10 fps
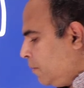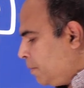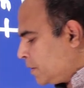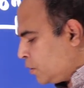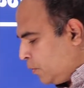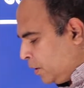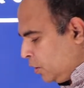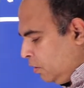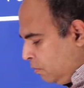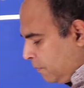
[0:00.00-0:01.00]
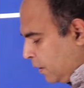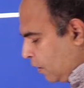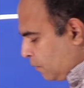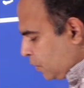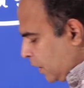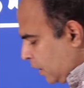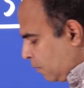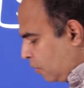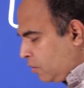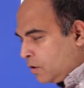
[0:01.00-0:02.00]
a simple situation where you have to think
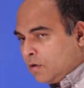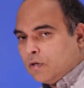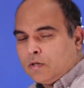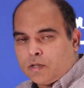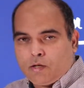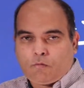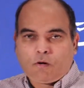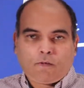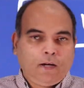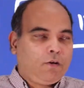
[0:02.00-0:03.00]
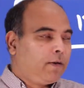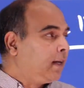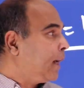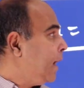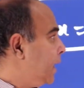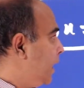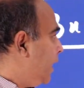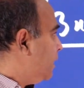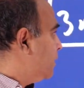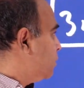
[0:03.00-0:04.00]
about what value of n can I
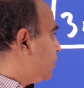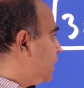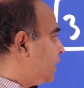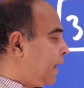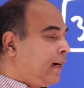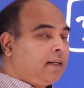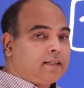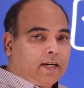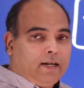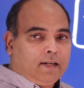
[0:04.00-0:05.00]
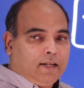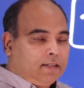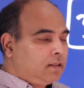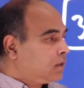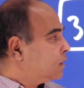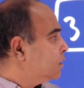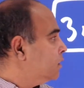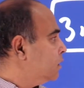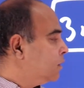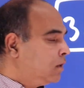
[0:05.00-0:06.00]
take so that the right hand side is
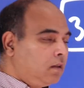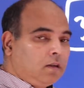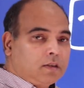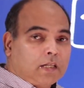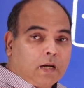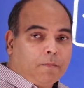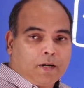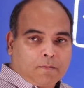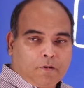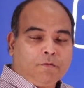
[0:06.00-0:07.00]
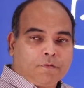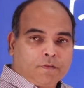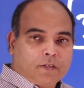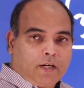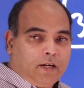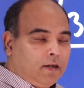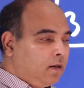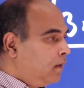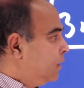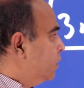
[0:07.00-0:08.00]
still a multiple of 3.
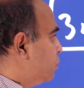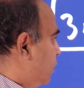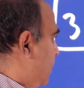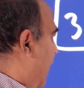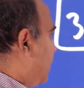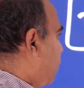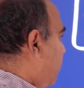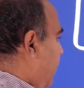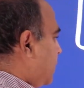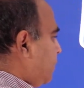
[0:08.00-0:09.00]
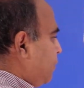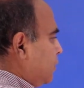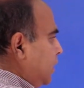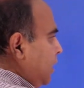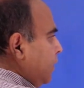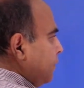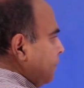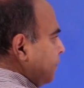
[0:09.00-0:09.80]
So in that context, if you see